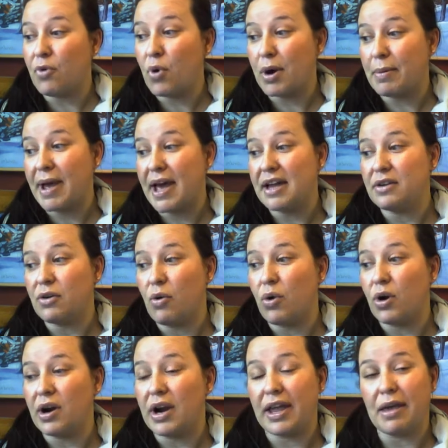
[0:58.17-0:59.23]
format
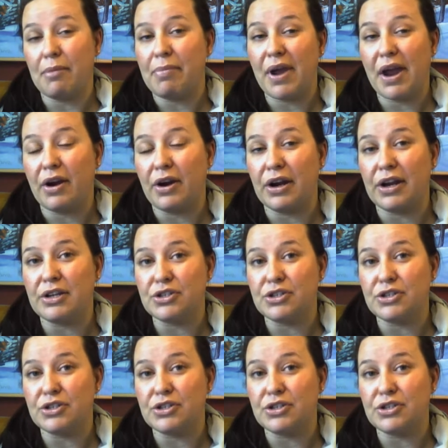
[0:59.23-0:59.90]
or a compare and